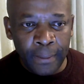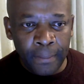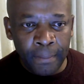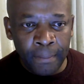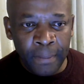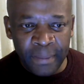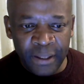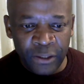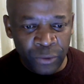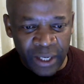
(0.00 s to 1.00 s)

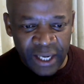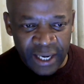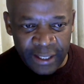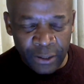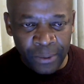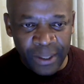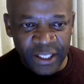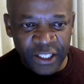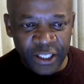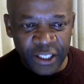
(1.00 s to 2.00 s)
members who are currently
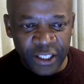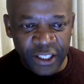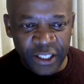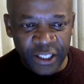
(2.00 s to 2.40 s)
watching.